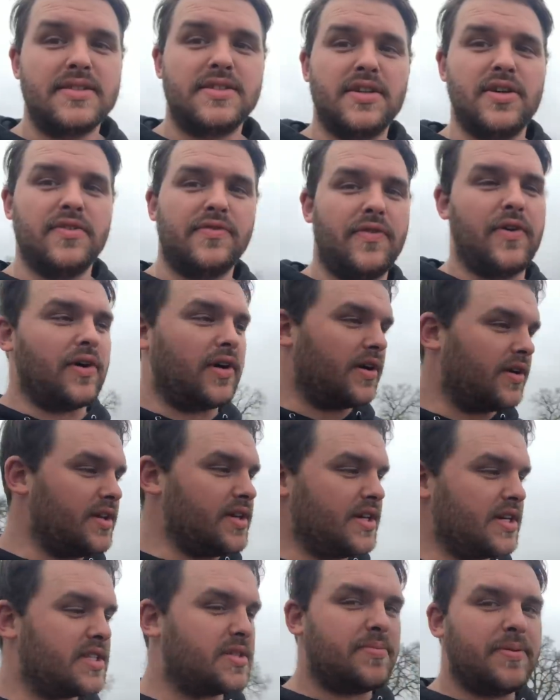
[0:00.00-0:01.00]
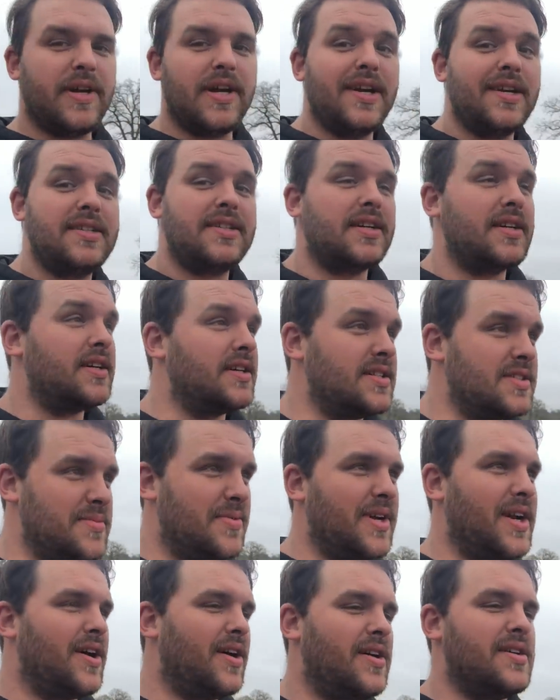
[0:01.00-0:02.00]
So far, the experience here has
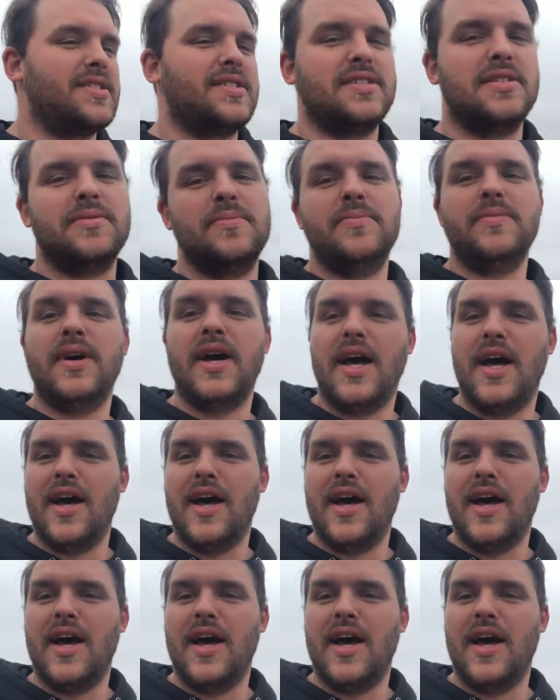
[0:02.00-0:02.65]
been awesome.